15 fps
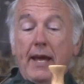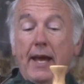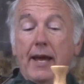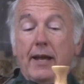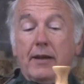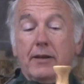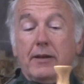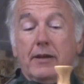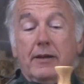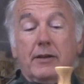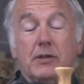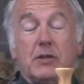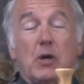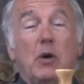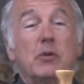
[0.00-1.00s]
and it
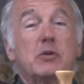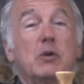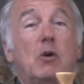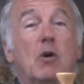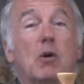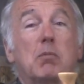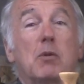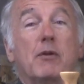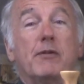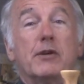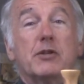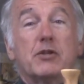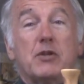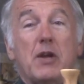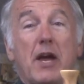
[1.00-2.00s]
is also our
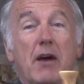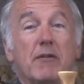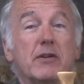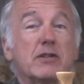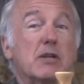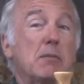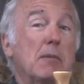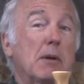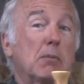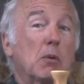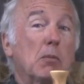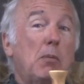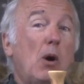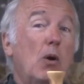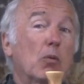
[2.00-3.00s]
privilege to have as a
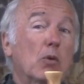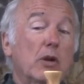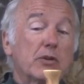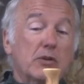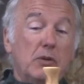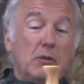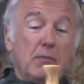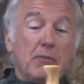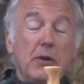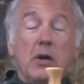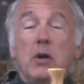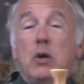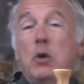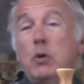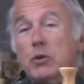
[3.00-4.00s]
member Paul Russell,
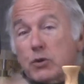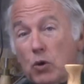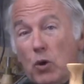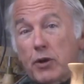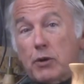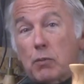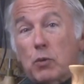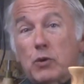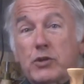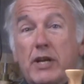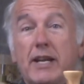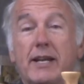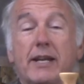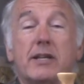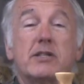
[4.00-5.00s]
who is going to
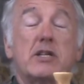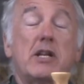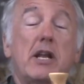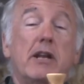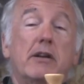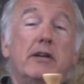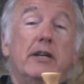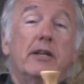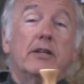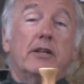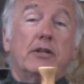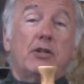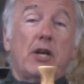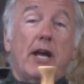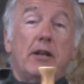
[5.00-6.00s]
present incidentally in
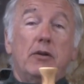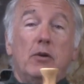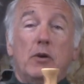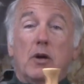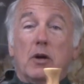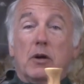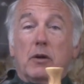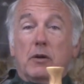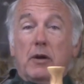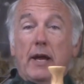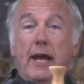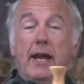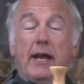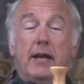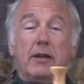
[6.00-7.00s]
the Chattanooga
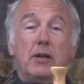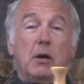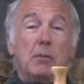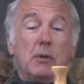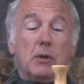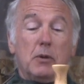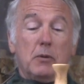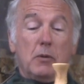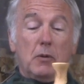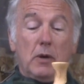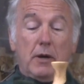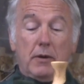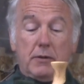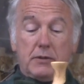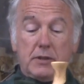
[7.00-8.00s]
AAW
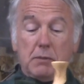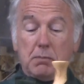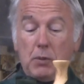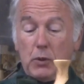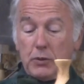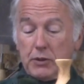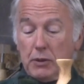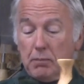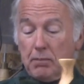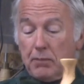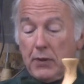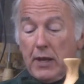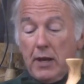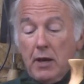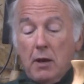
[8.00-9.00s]
uh, symposium.
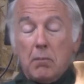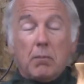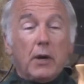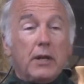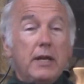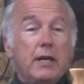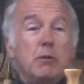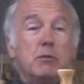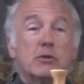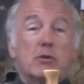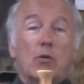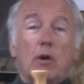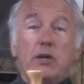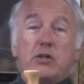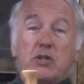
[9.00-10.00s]
But he was
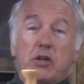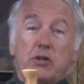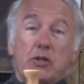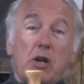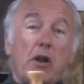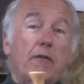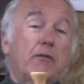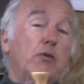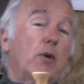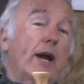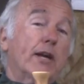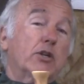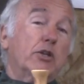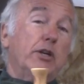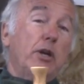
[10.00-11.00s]
gracious enough to
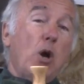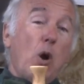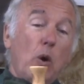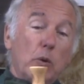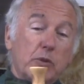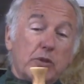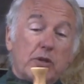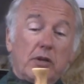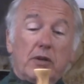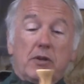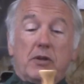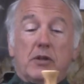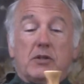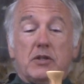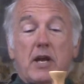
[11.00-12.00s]
actually host
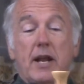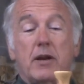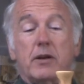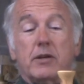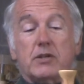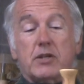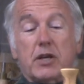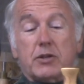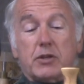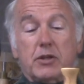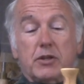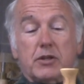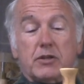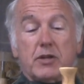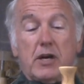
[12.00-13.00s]
the Saturday
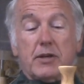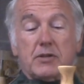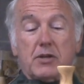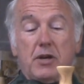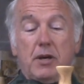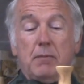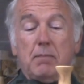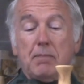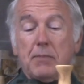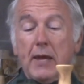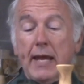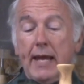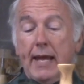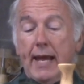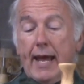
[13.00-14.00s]
session this last time
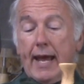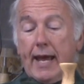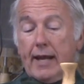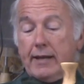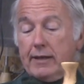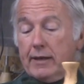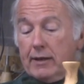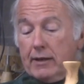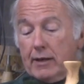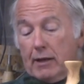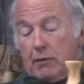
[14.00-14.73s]
and